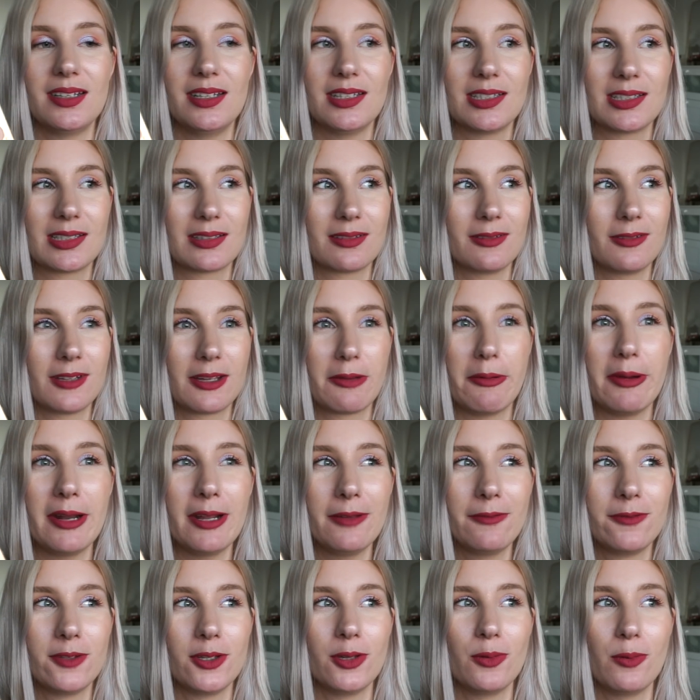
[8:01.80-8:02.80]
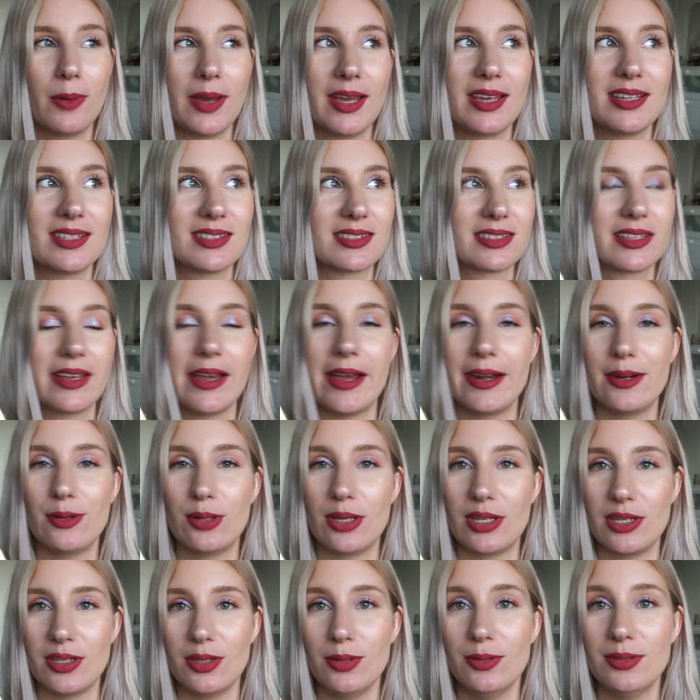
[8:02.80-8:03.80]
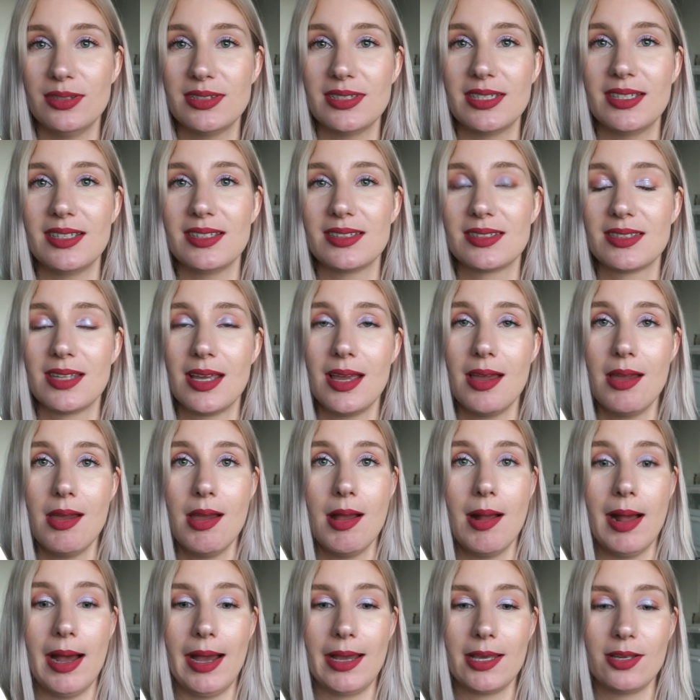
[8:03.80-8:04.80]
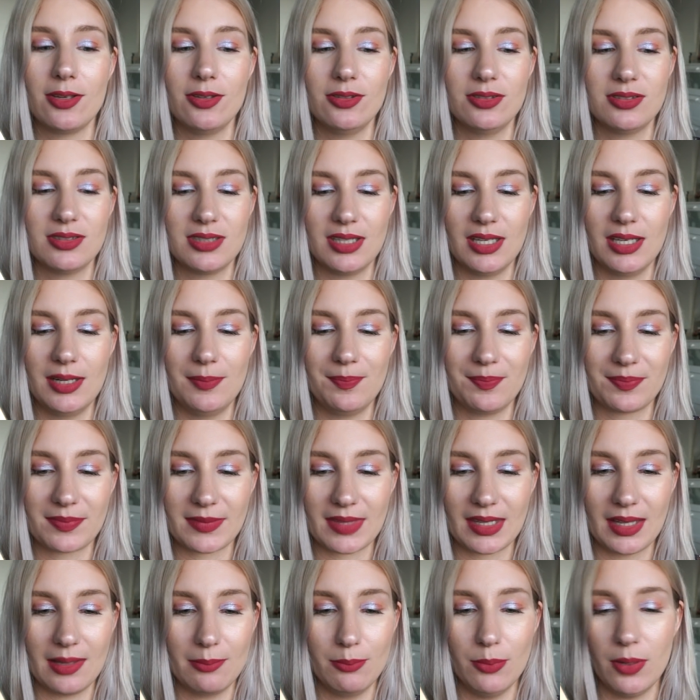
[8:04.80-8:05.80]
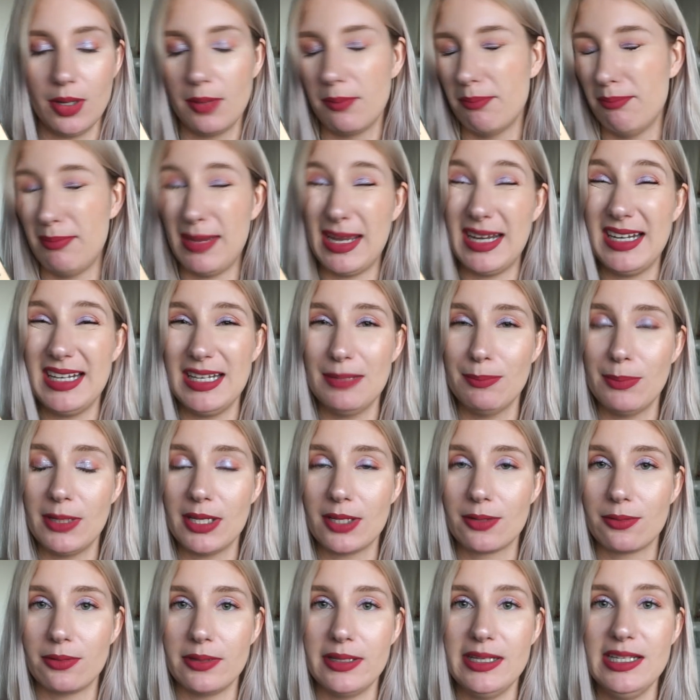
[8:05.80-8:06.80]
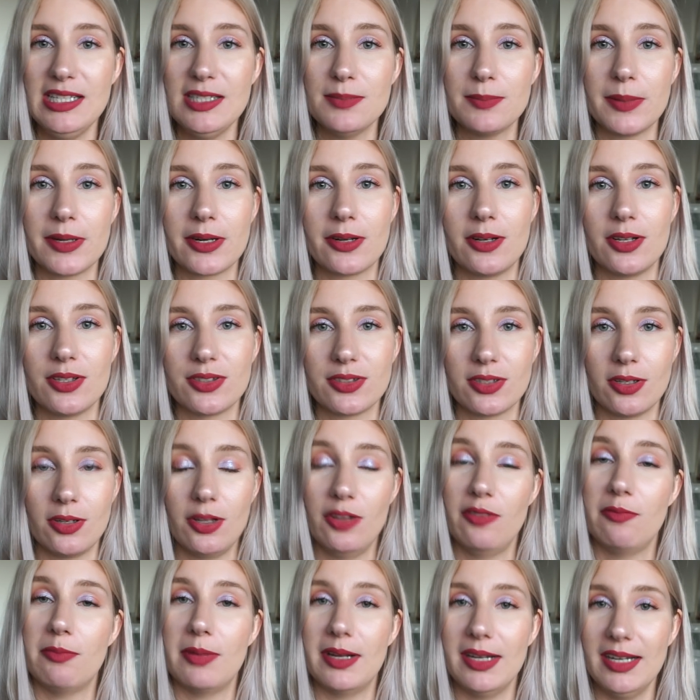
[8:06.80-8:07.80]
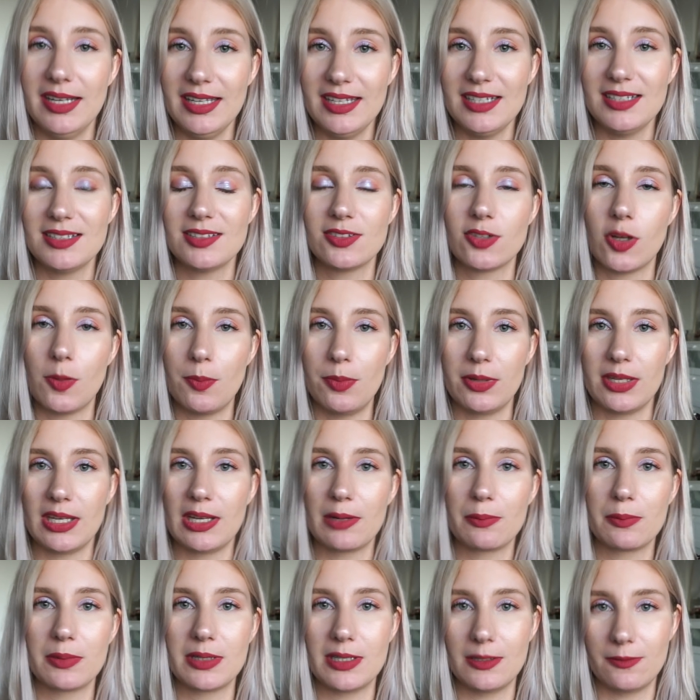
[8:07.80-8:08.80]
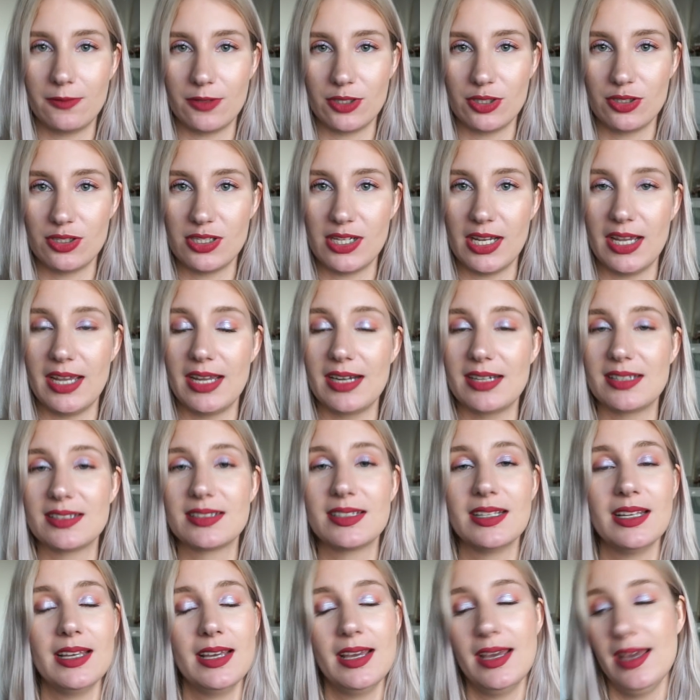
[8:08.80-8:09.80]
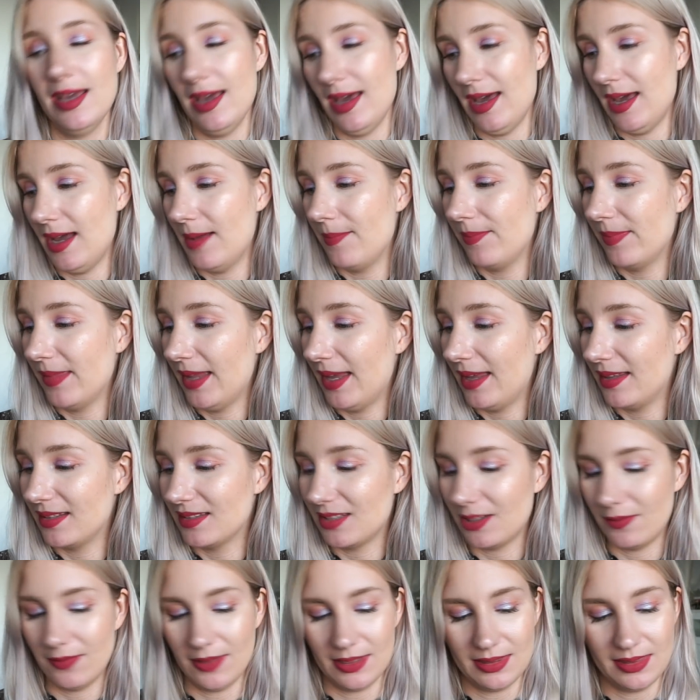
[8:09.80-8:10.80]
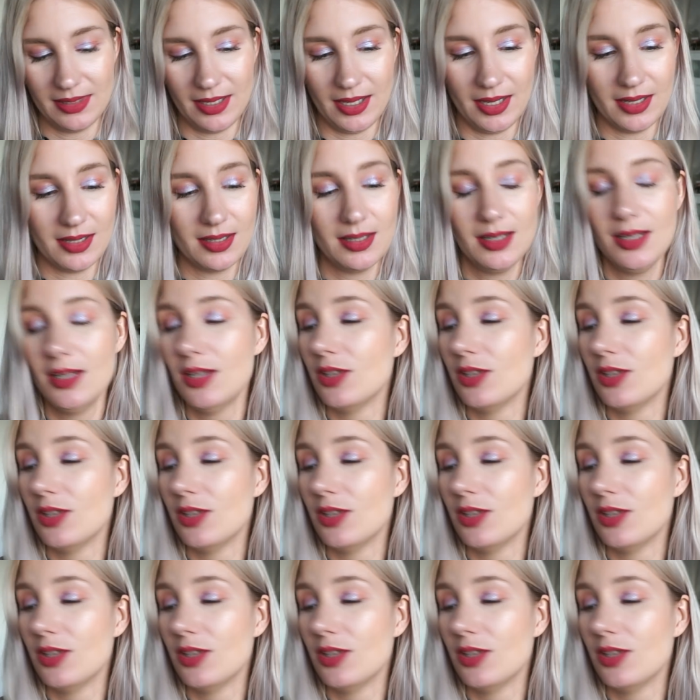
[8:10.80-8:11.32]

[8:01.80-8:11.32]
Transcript: There's quite a few ways that you can use this. I used it mainly in my crease, but also all of my lids, topping it with different shades and stuff like that.